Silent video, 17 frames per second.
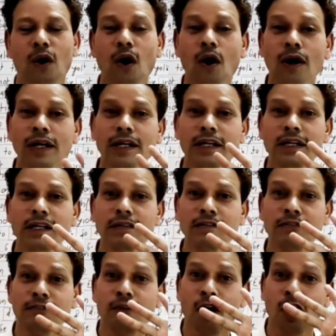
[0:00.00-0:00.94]

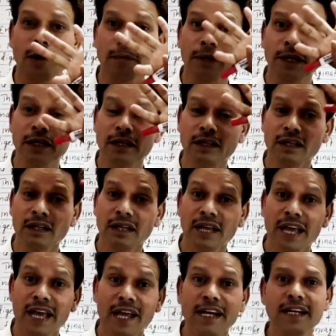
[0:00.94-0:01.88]
organ forming
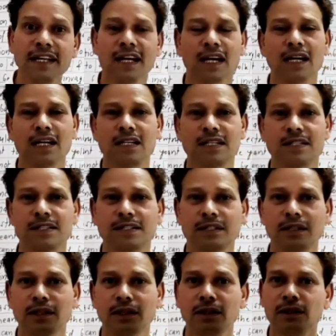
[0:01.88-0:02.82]
areas,
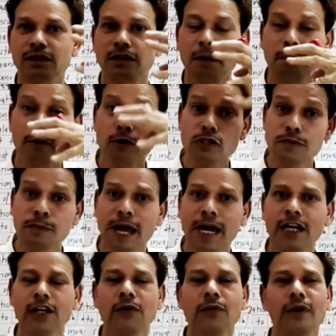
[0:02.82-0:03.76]
the
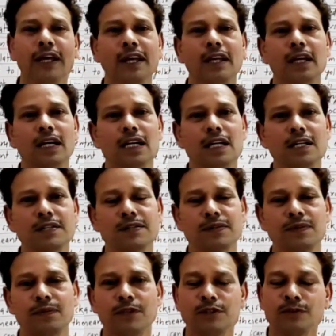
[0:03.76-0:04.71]
prospective
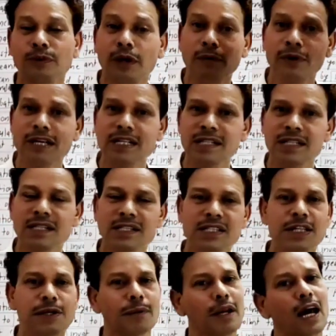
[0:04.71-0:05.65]
areas, which we have
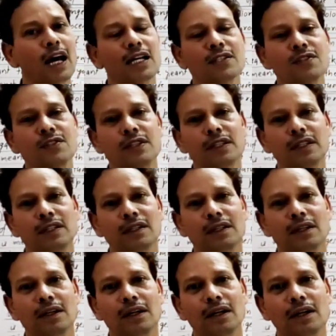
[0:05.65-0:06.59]
discussed in our last
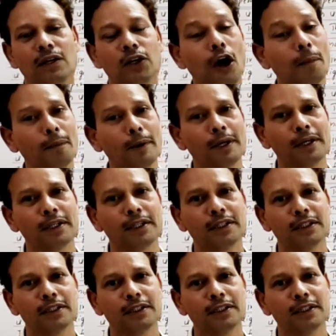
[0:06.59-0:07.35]
topic,